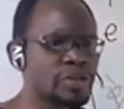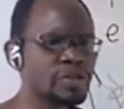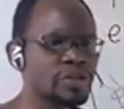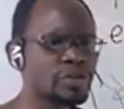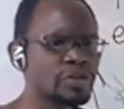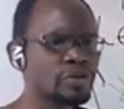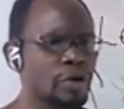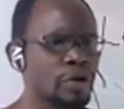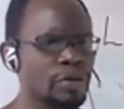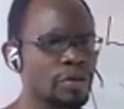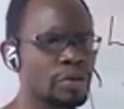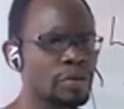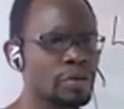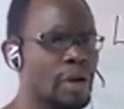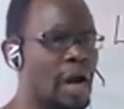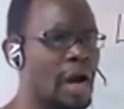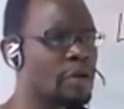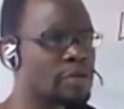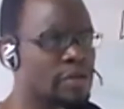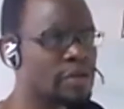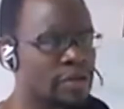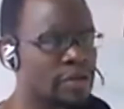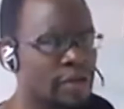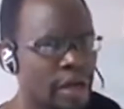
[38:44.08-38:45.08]
you know,
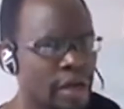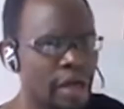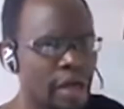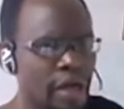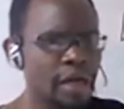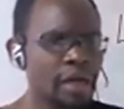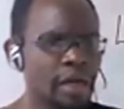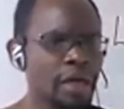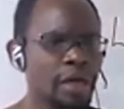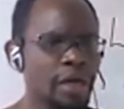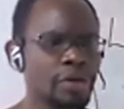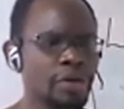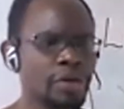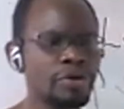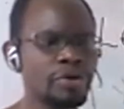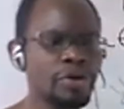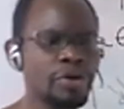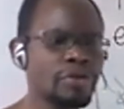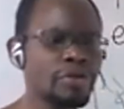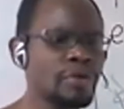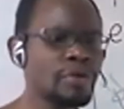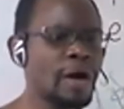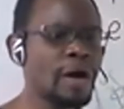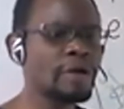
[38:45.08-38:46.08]
throughout the
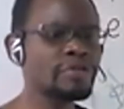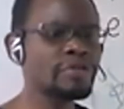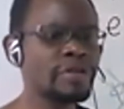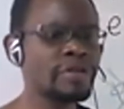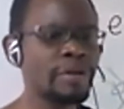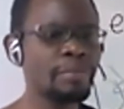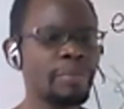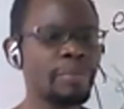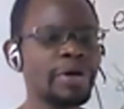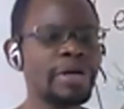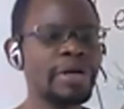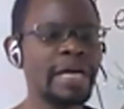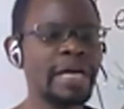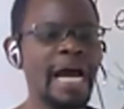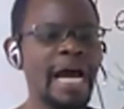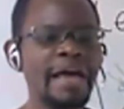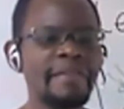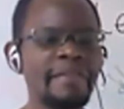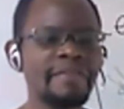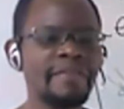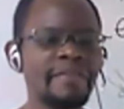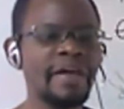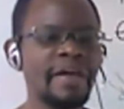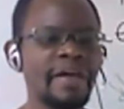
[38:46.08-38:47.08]
body
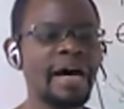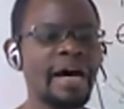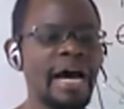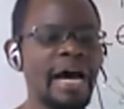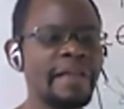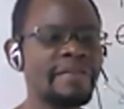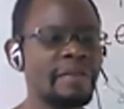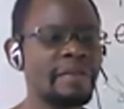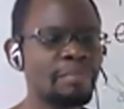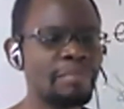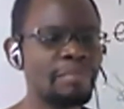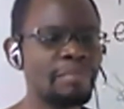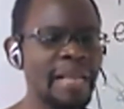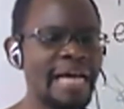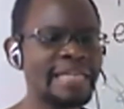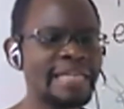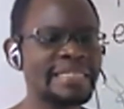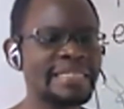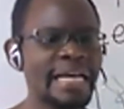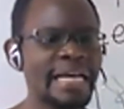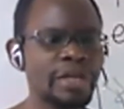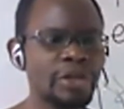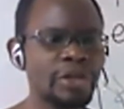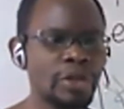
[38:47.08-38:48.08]
and the
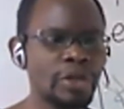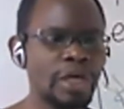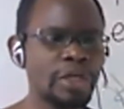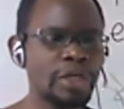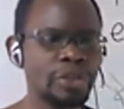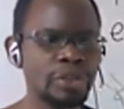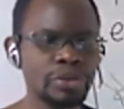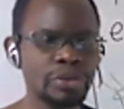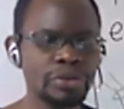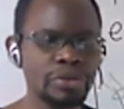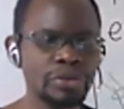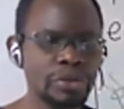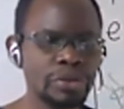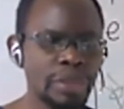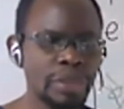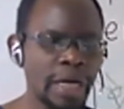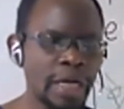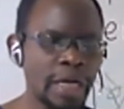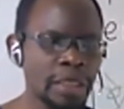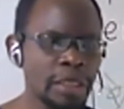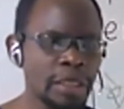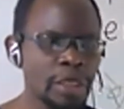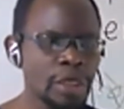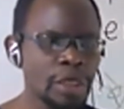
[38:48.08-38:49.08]
blood circulation.
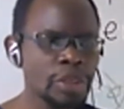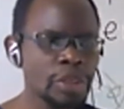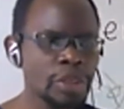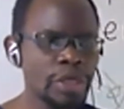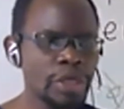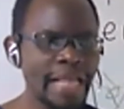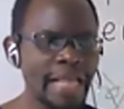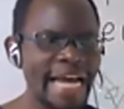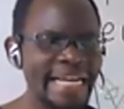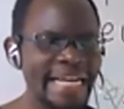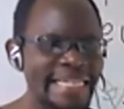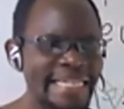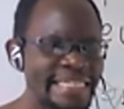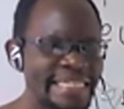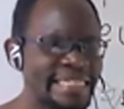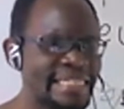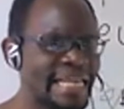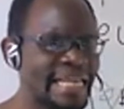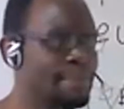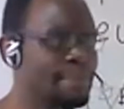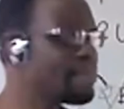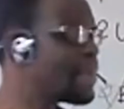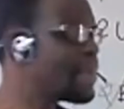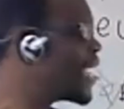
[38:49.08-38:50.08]
Yeah, so that is
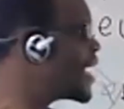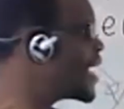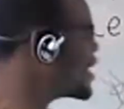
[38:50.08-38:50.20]
the main